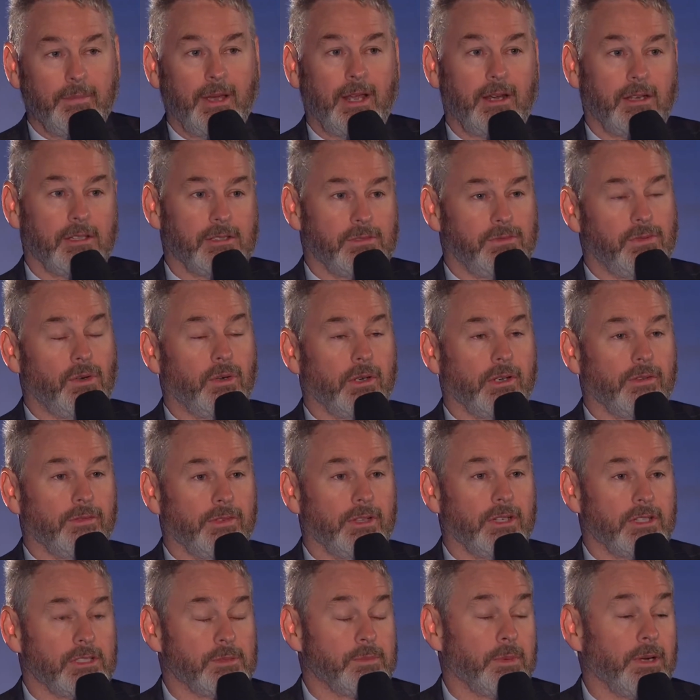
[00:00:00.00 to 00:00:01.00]
battles fought at
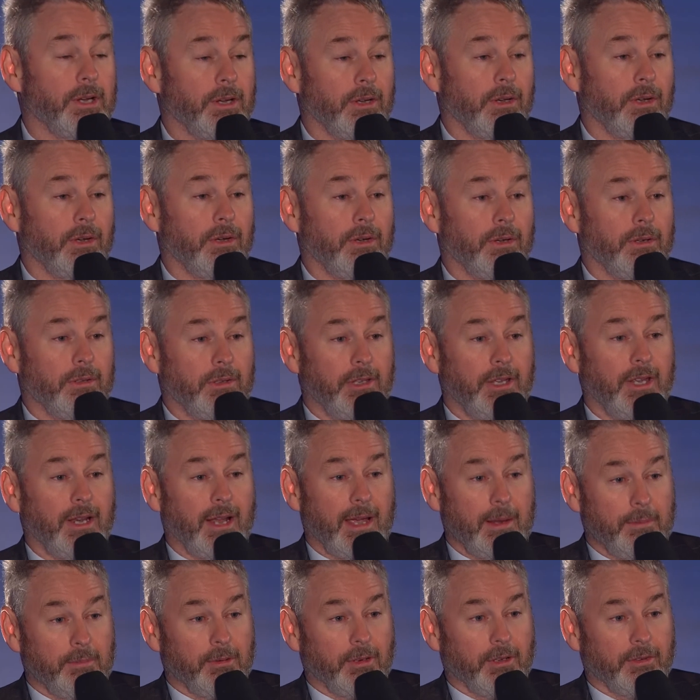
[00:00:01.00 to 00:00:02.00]
Villers-Bretonneux in
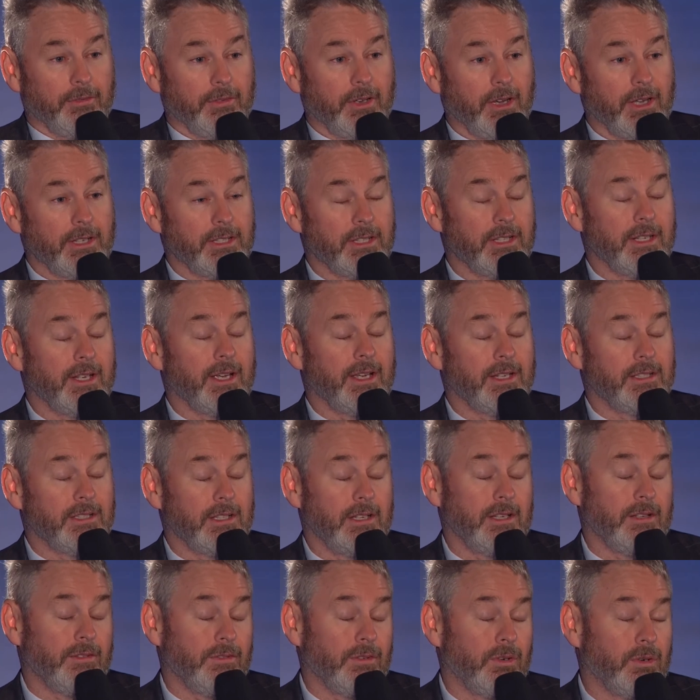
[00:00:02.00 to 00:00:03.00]
April of
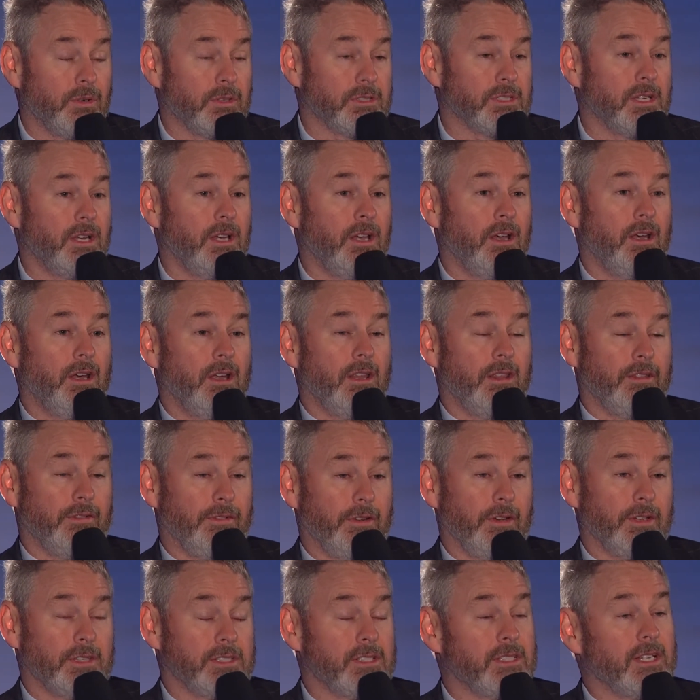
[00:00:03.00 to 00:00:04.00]
1918, of course. The
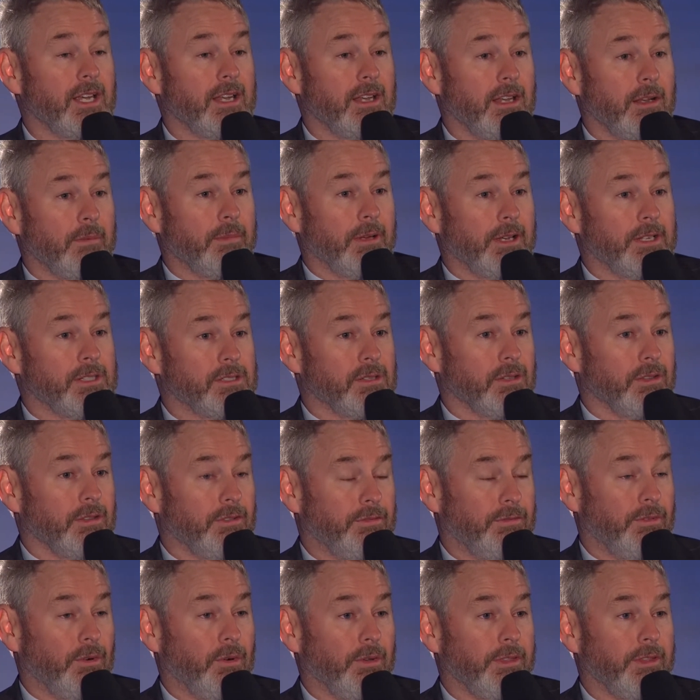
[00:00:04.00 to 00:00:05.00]
first taking place on the
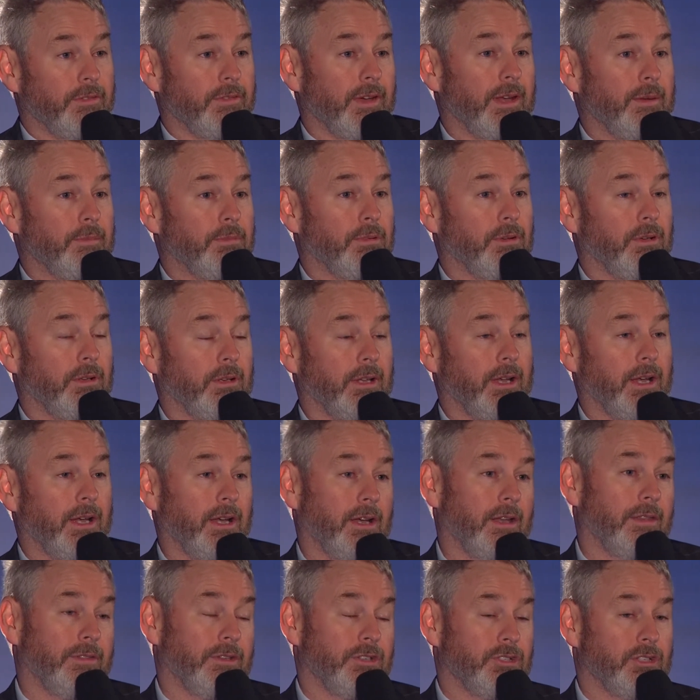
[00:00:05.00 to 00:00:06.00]
4th of April,
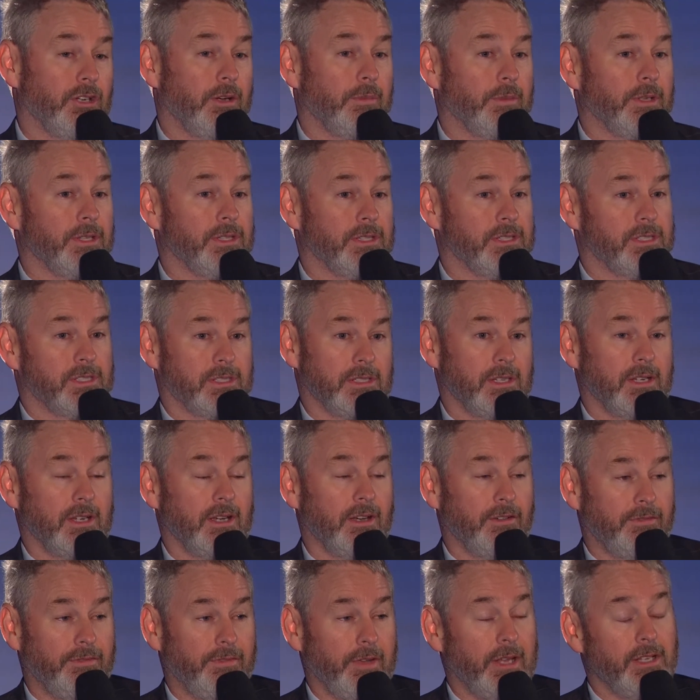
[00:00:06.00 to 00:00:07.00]
the Germans'
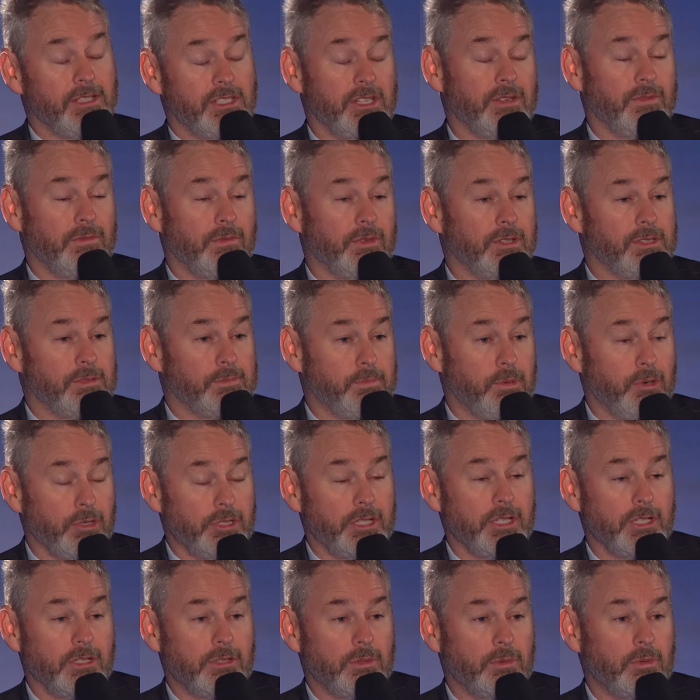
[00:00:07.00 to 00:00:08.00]
offensive was
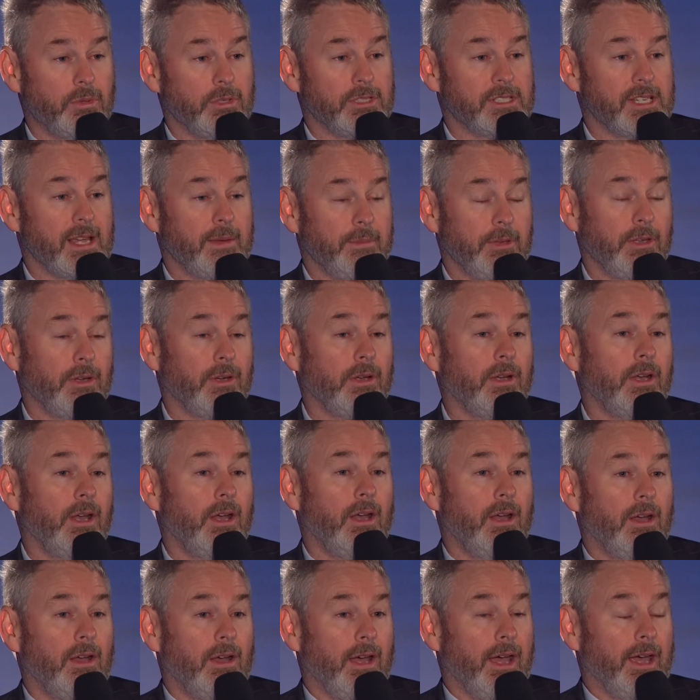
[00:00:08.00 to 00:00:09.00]
pushing towards Amiens
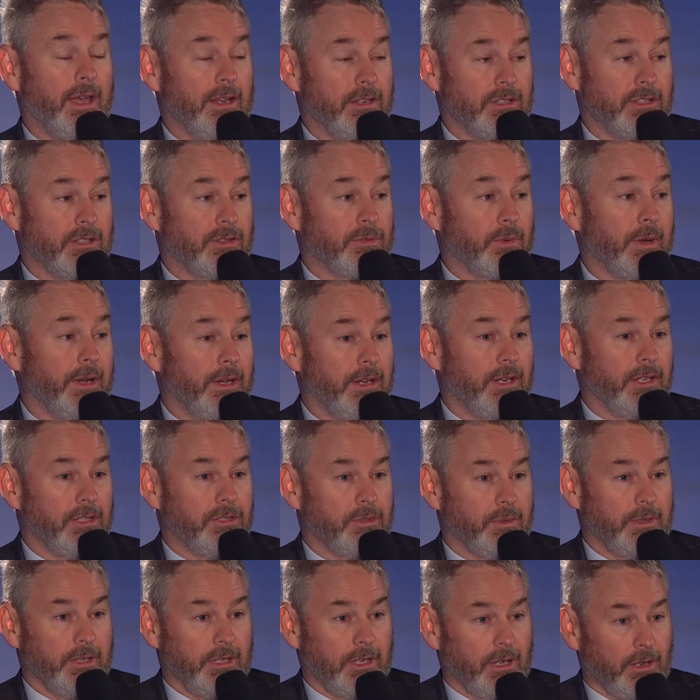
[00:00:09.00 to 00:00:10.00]
and threatening
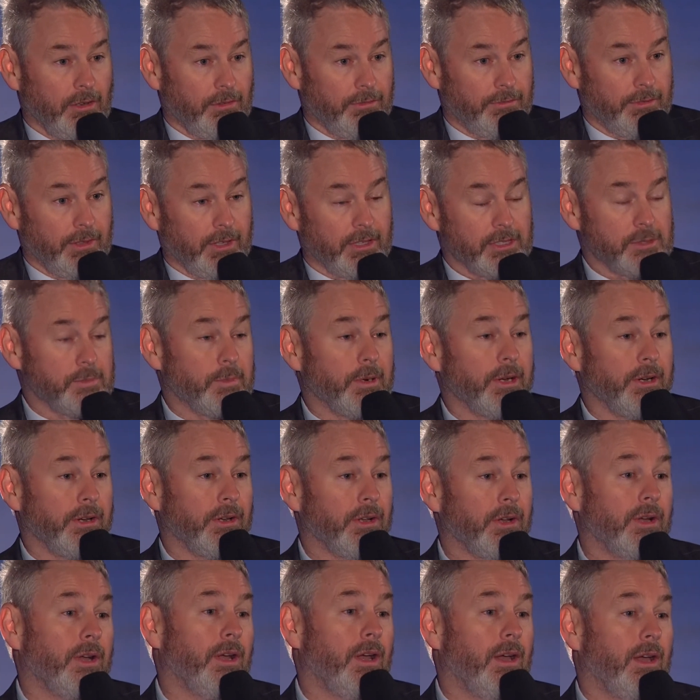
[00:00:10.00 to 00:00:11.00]
to engulf
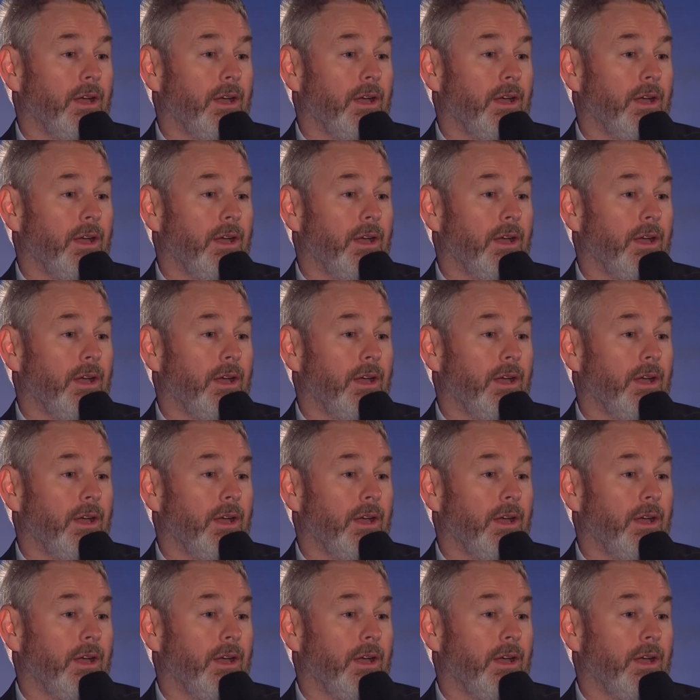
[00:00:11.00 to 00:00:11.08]
Villers-Bretonneux.